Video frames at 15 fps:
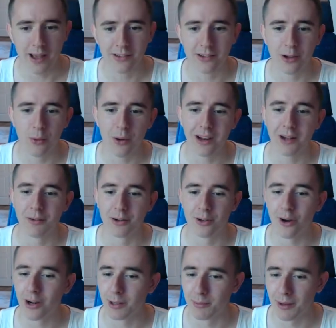has no one ever
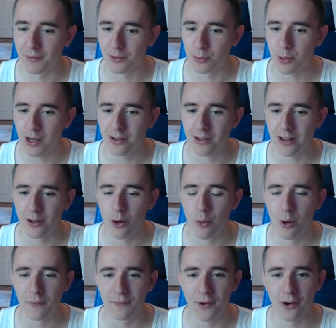talked about this? Why is no
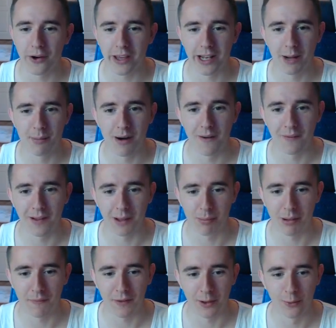one talking about
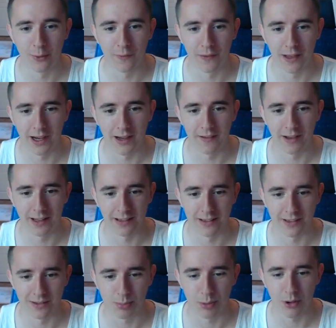like Patagonia and like
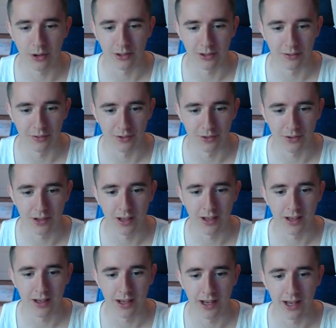this part of
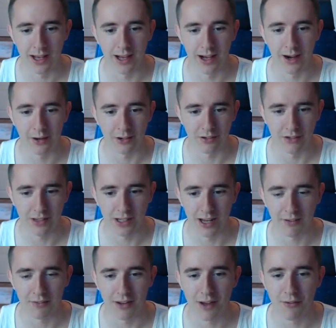
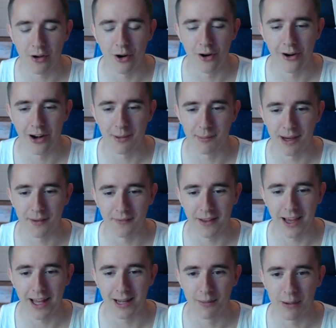Argentina? I've never heard about
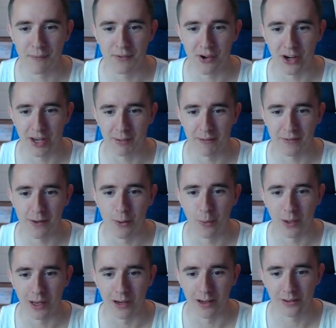anyone talking about
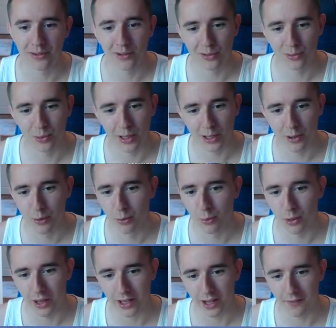going here. This looks really
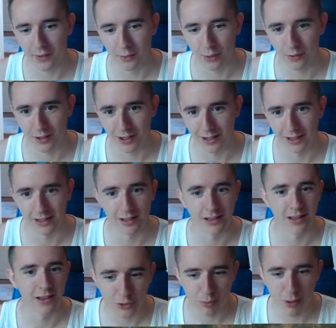cool, like unironically.
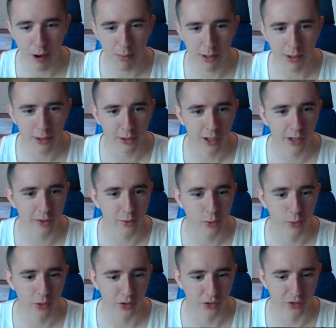There's probably not a lot of
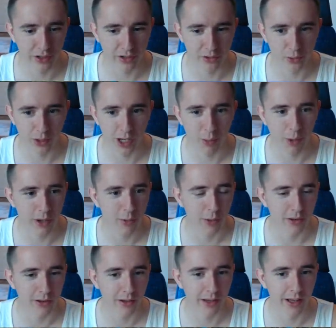tourists here as well. I wonder
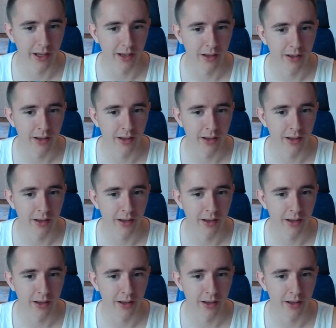what the